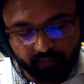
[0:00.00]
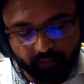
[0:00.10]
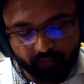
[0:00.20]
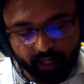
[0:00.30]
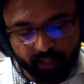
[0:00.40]

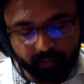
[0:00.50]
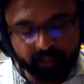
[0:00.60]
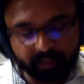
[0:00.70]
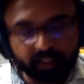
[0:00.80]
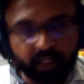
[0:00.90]
80%,
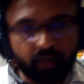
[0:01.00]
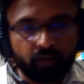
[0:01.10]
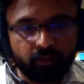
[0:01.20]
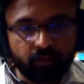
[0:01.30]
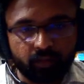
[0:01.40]

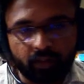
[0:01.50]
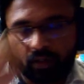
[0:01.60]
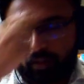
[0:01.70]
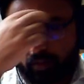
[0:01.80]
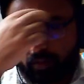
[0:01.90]

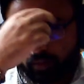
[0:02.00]
so